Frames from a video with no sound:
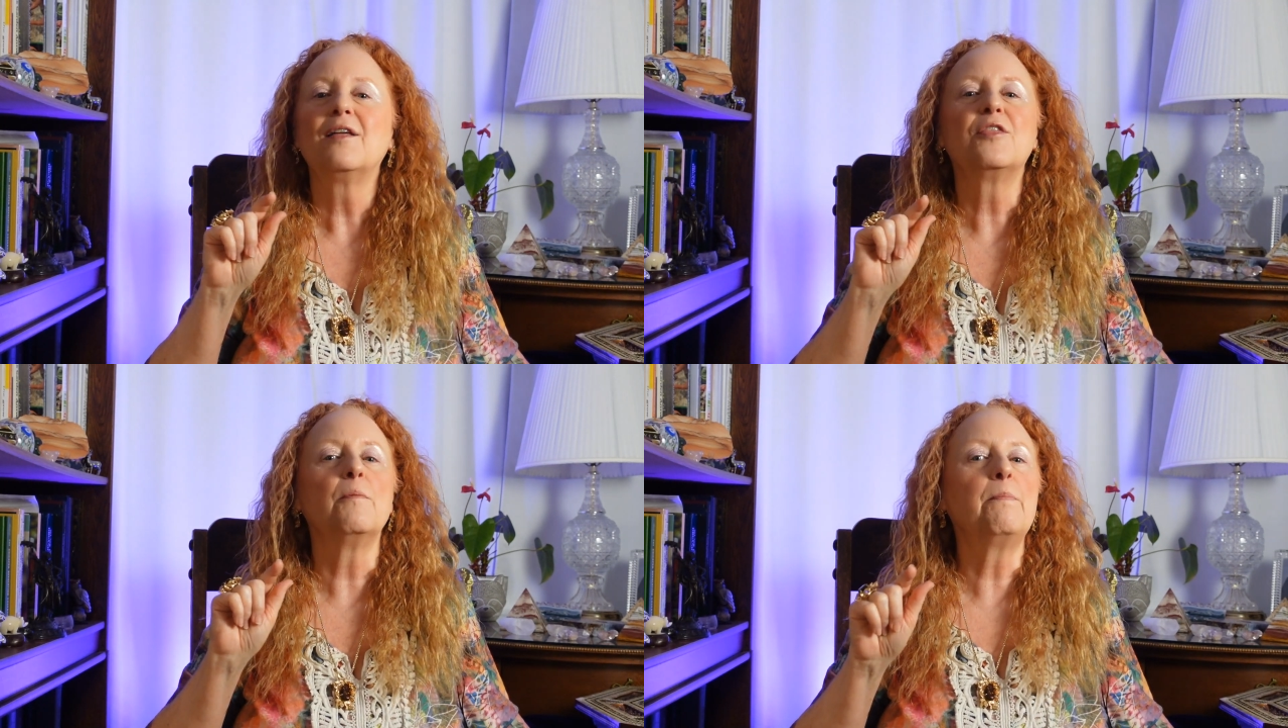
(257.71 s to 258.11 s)

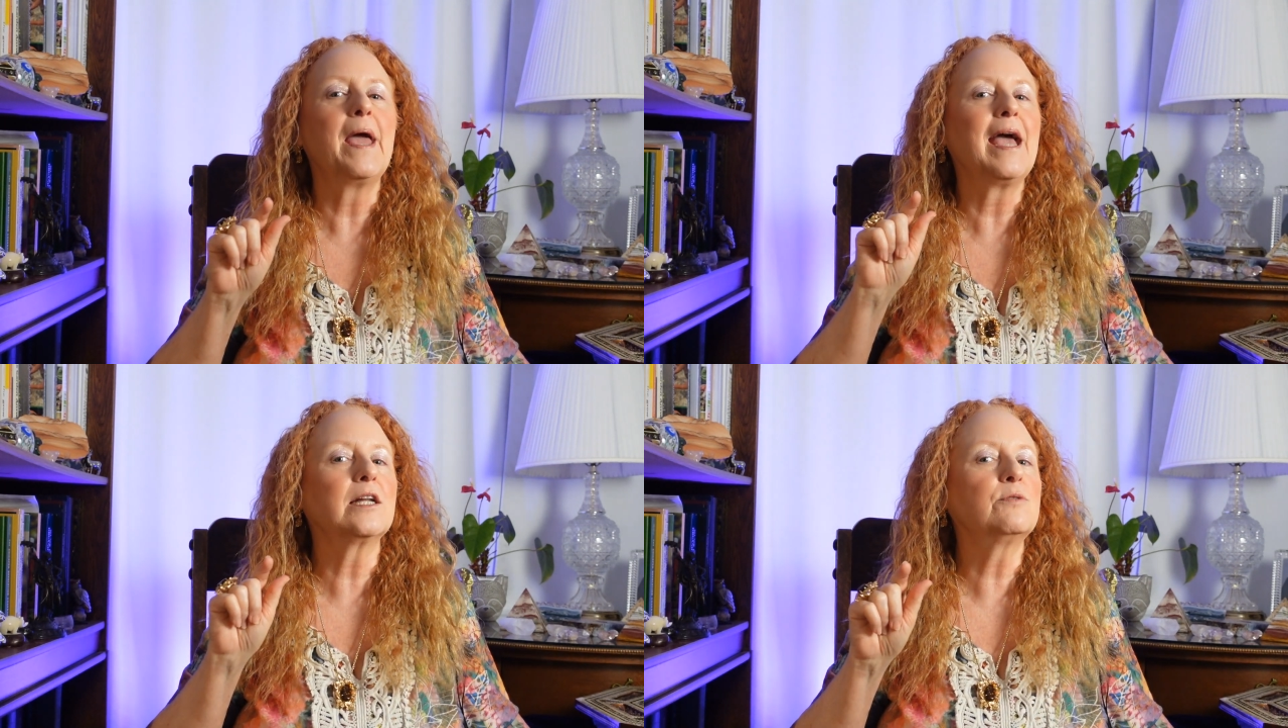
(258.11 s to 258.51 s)
the
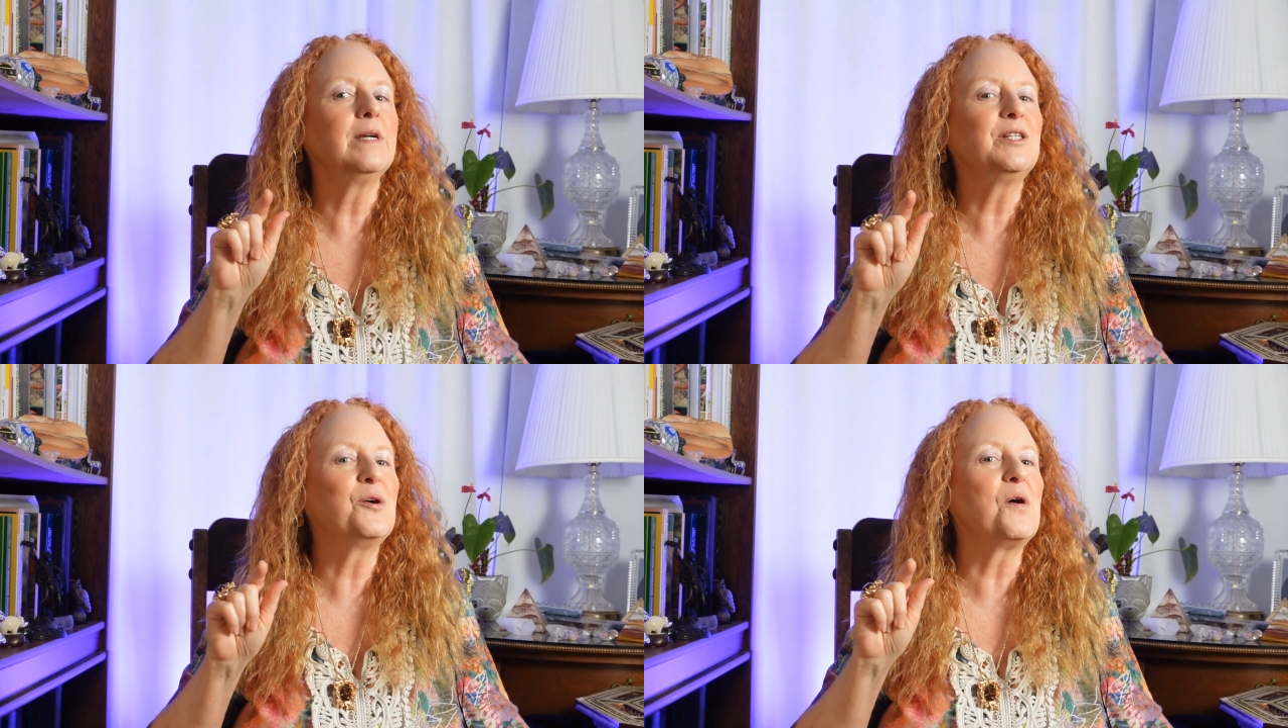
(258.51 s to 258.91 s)

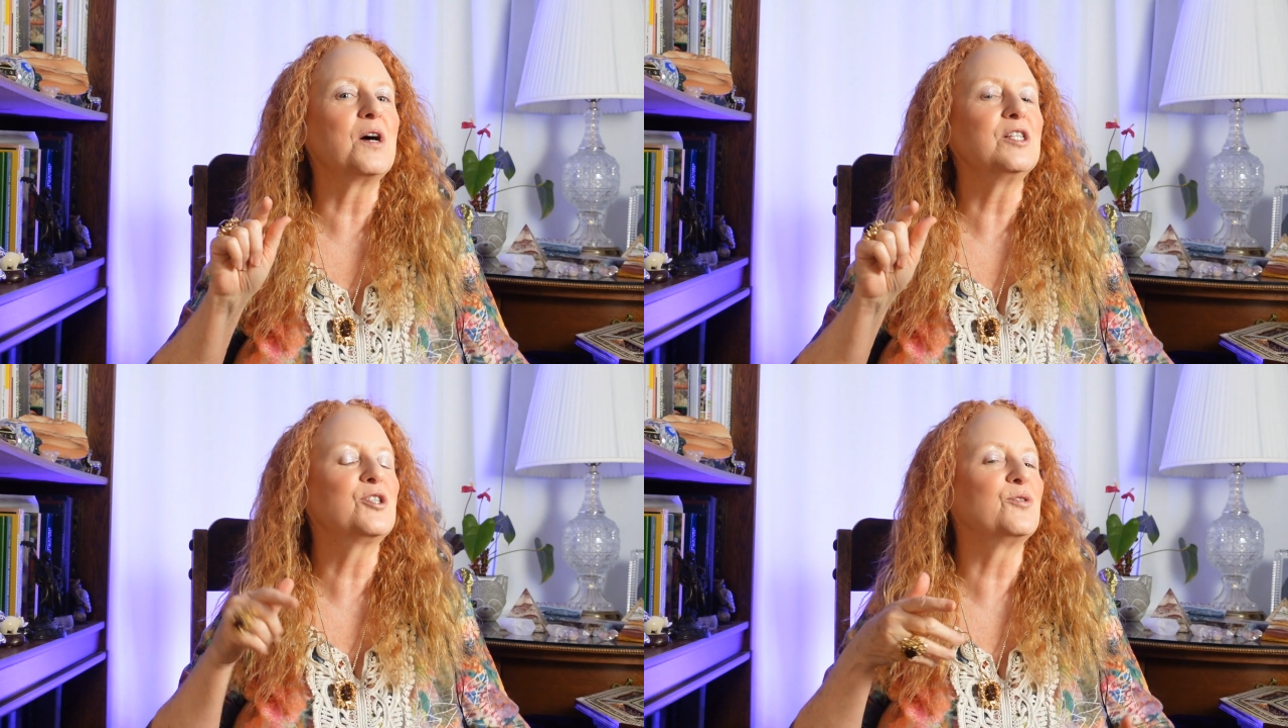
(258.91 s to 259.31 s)
pantry
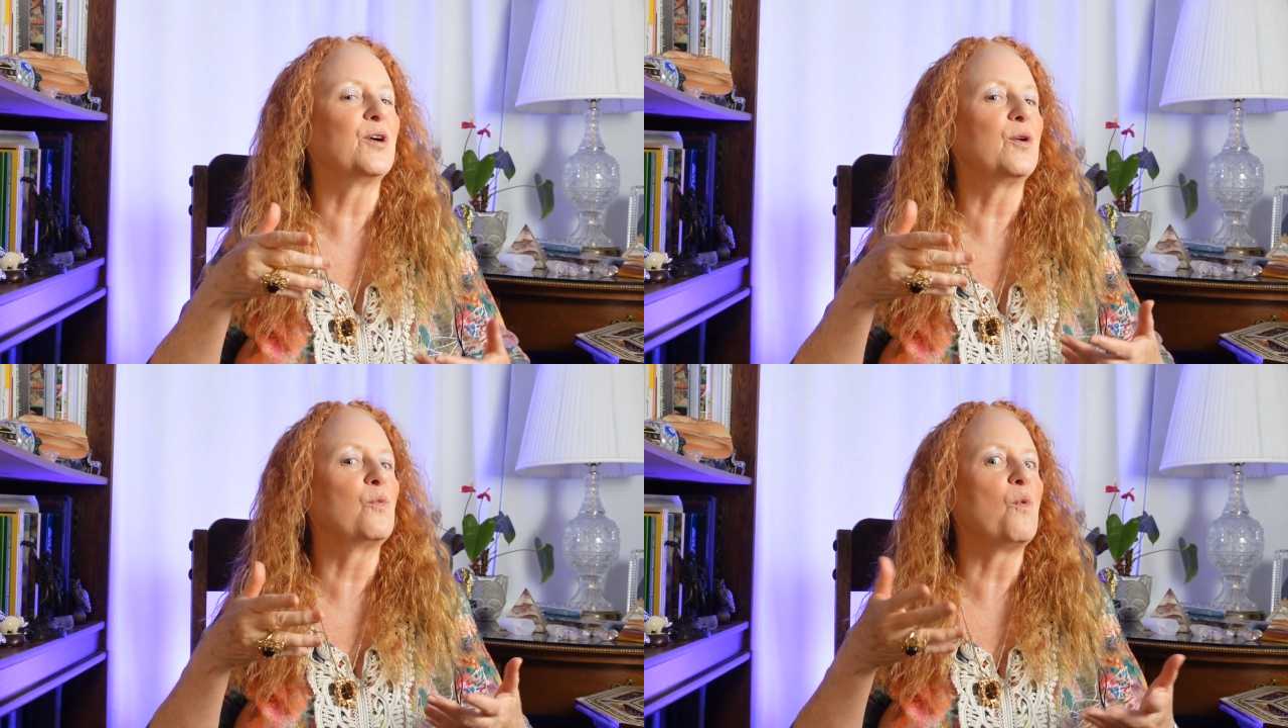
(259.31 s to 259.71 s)
door
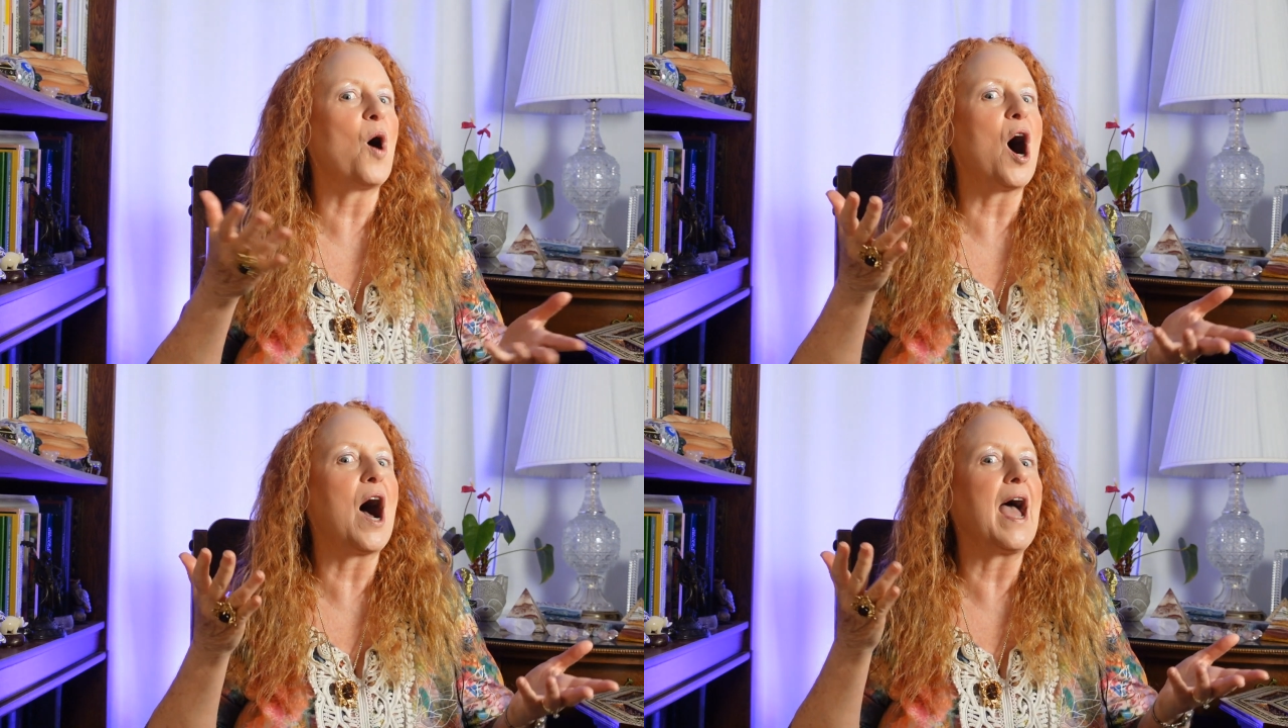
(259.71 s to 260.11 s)
stood
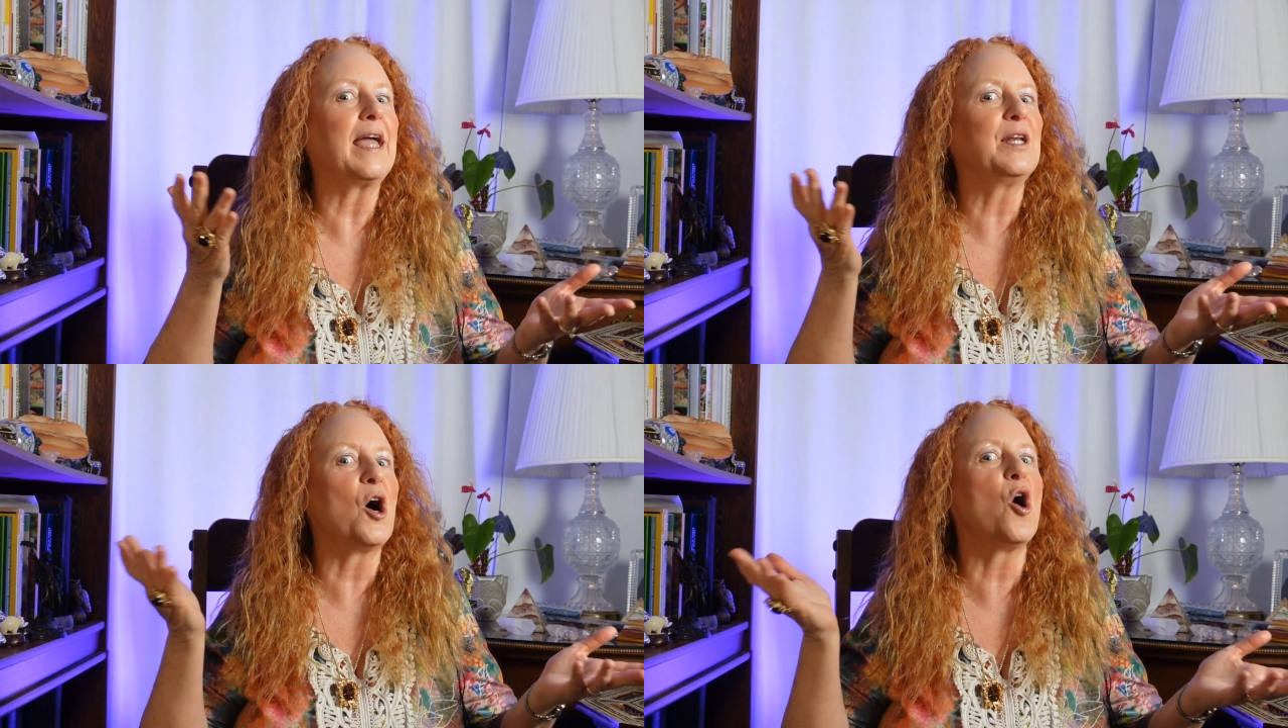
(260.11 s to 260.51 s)

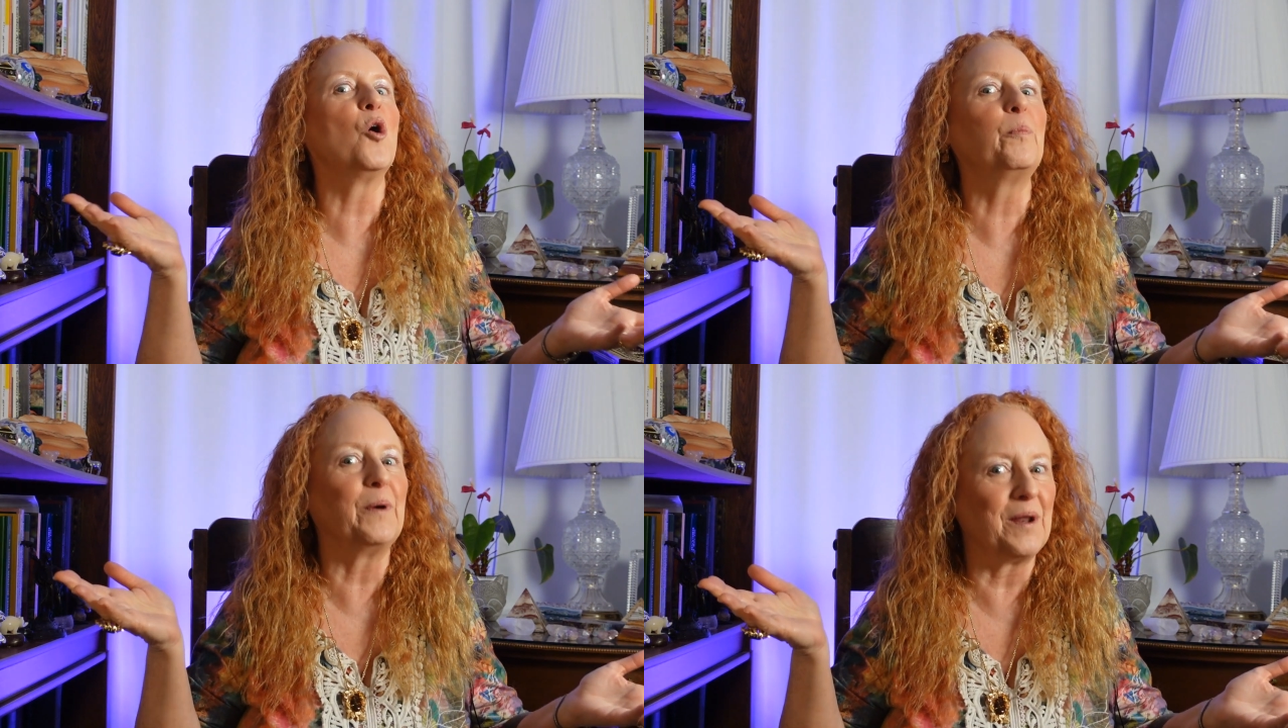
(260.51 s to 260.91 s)
wide
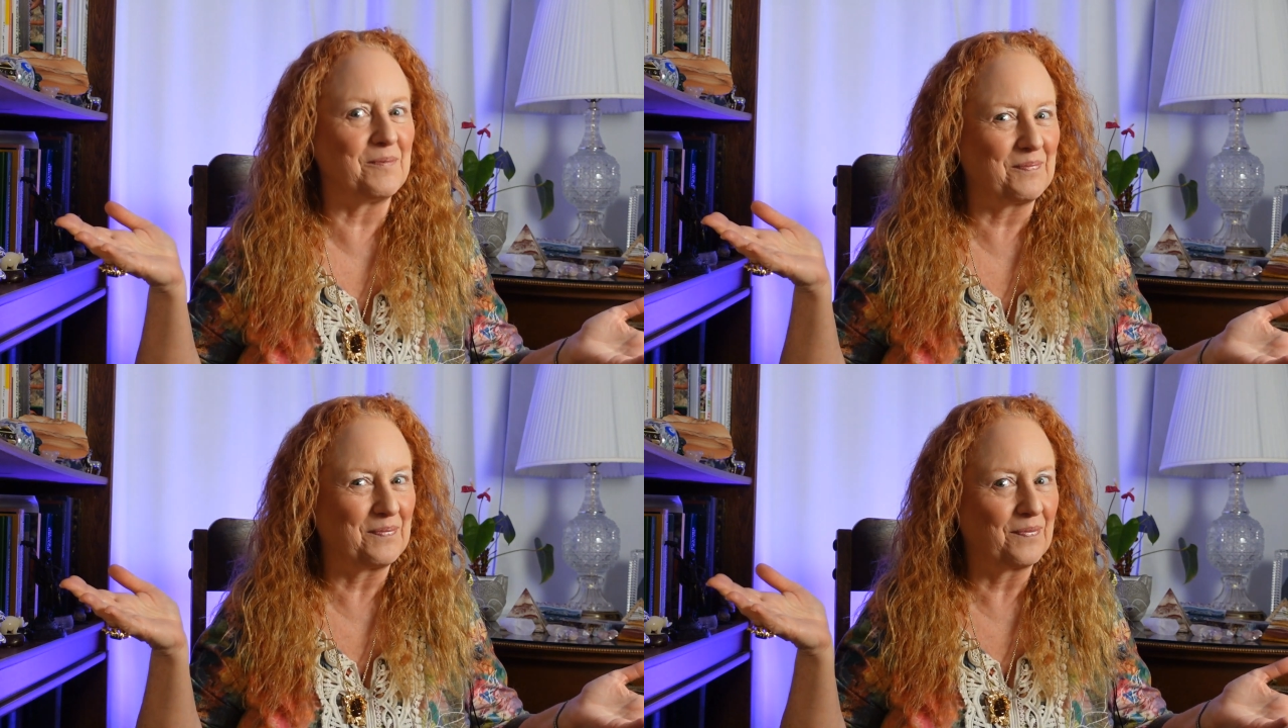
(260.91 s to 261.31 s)

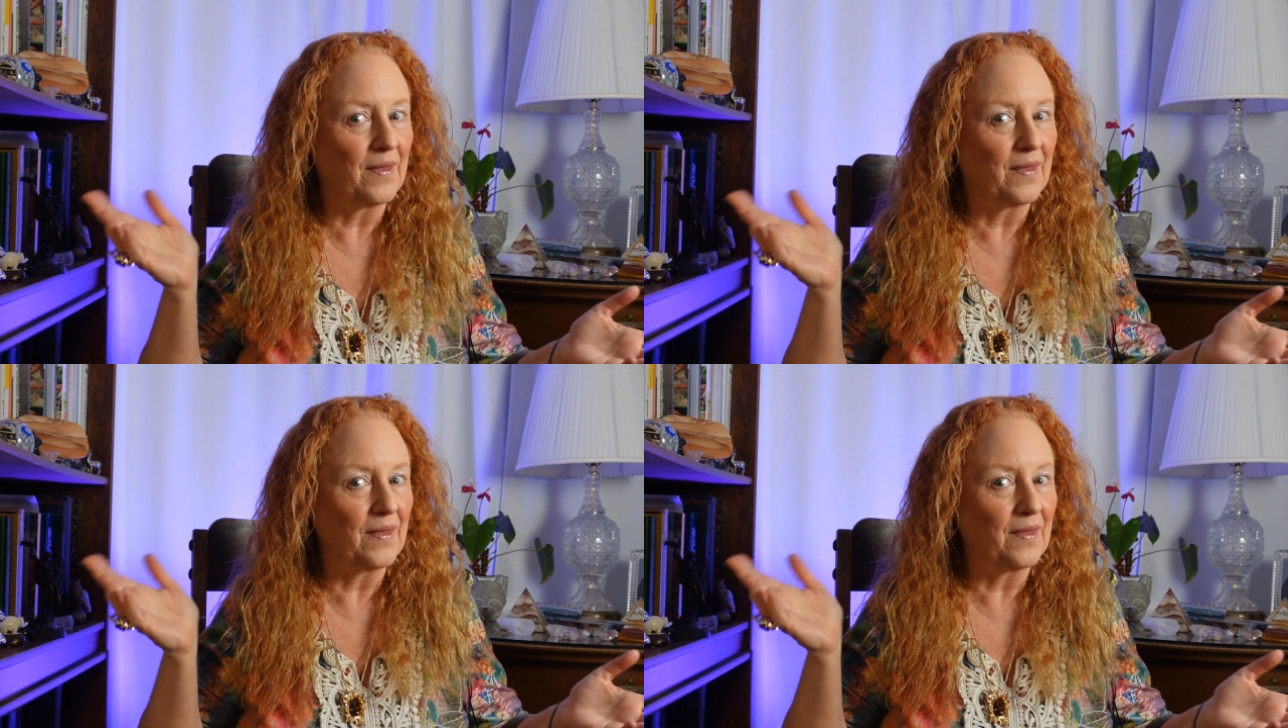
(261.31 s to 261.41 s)
open.